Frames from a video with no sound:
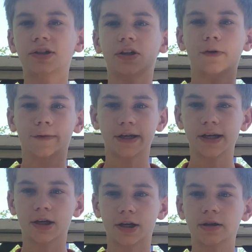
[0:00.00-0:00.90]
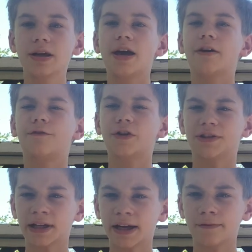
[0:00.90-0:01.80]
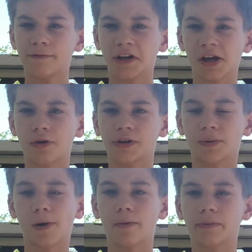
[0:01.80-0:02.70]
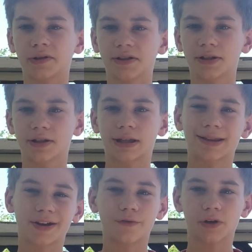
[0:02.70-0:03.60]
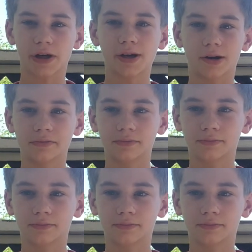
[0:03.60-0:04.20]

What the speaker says: click over here, and for the second video in the probability series, click over here.